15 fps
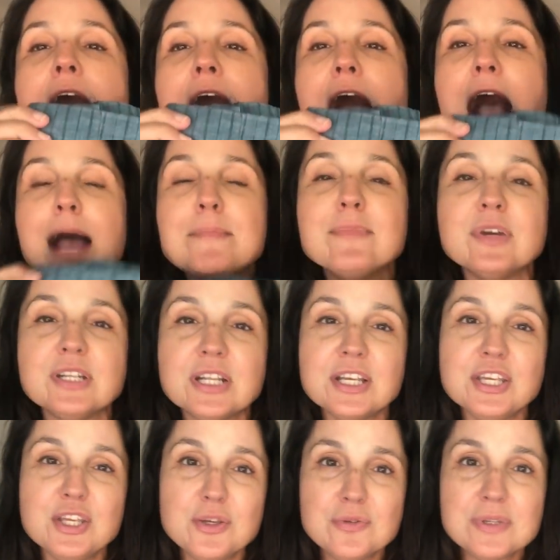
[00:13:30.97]
I'm gonna
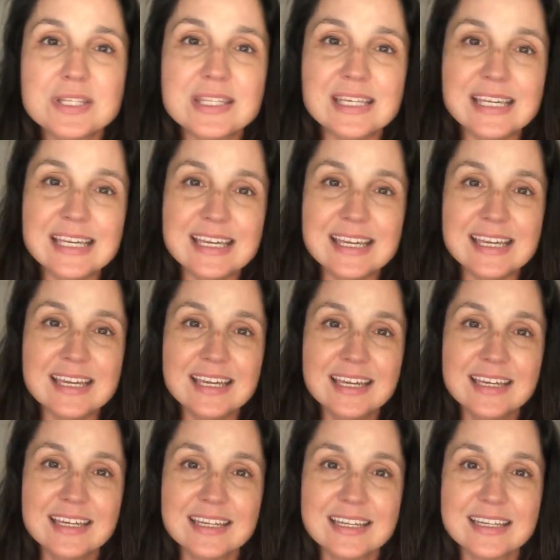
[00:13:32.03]
use the
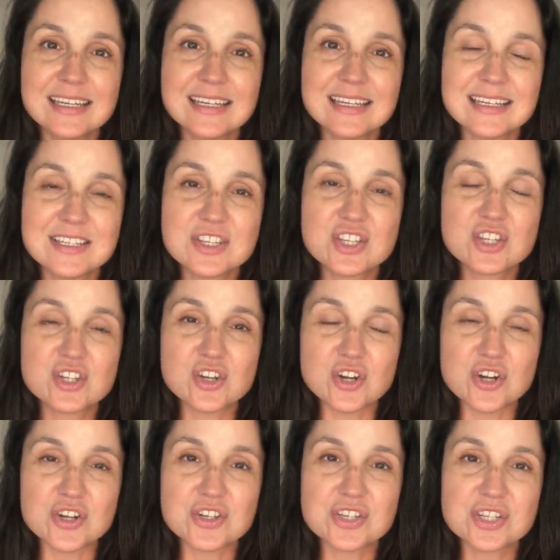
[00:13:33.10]

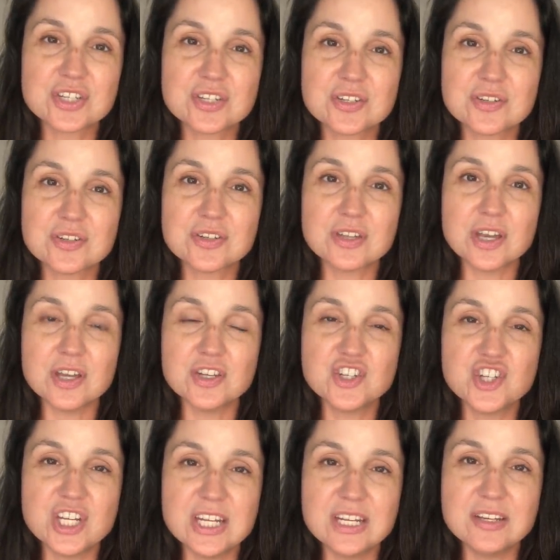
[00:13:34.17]
skirt, the
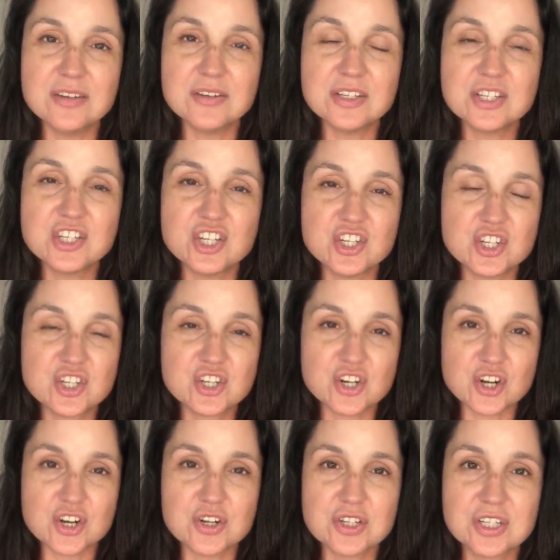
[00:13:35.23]
jeans to
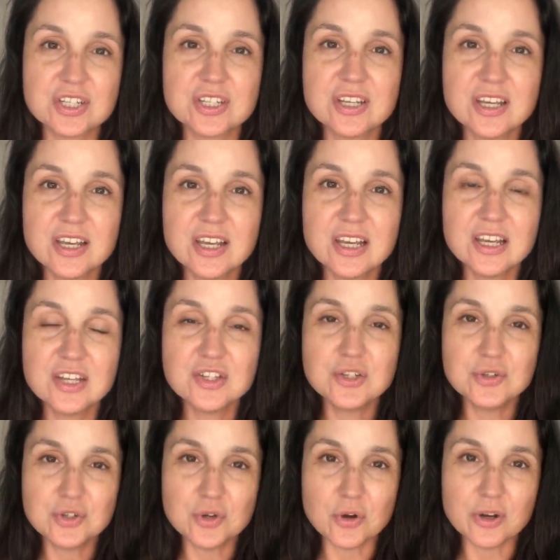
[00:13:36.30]
skirt
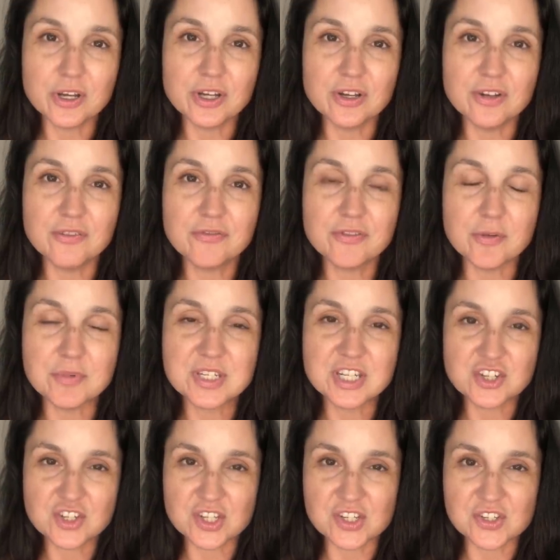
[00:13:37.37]
tutorial from
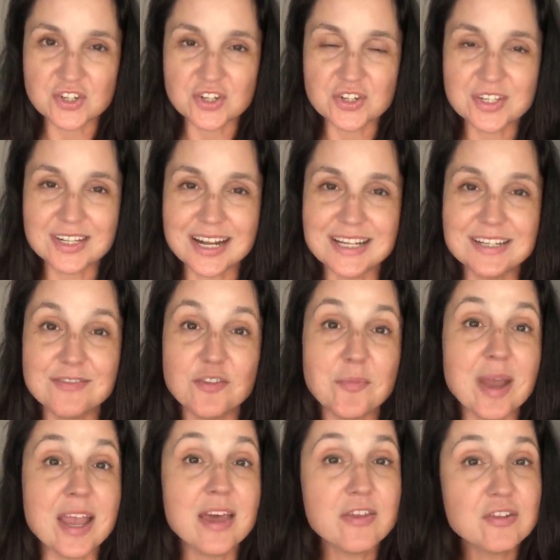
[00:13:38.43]
Stitch Sisters that I did for
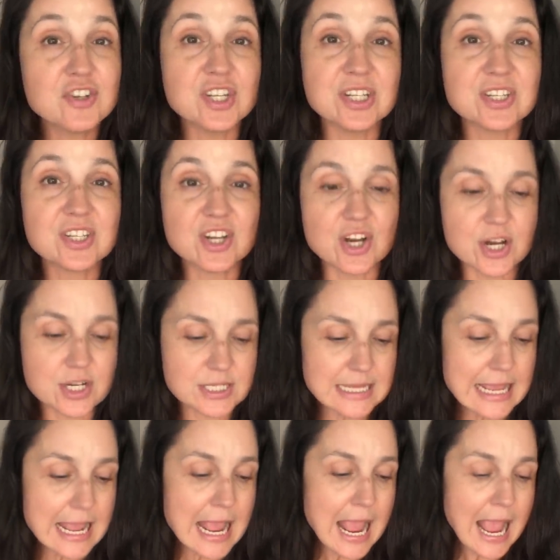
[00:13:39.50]
my other jean skirt,
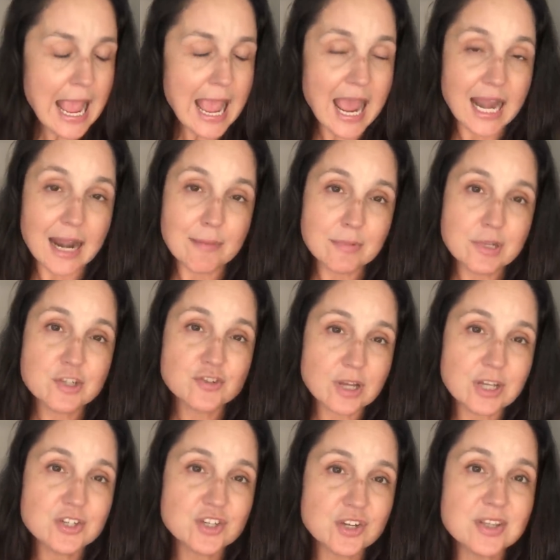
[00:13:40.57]
and I'm gonna try
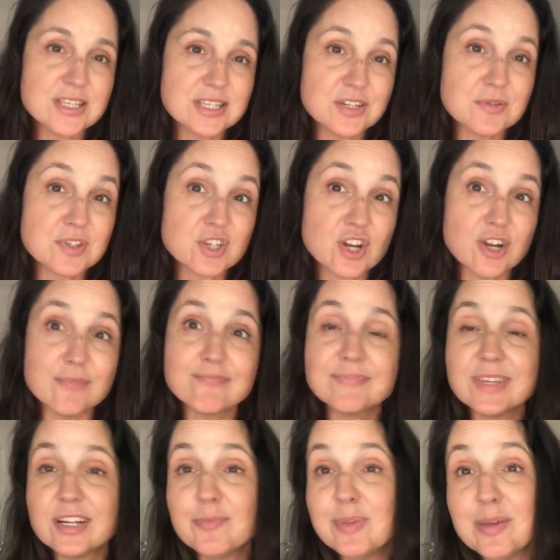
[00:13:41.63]
and turn this into a skirt.
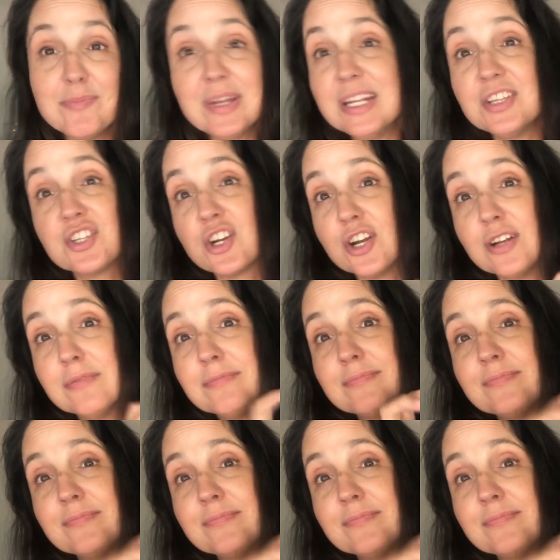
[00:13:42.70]
It'll be a mini skirt,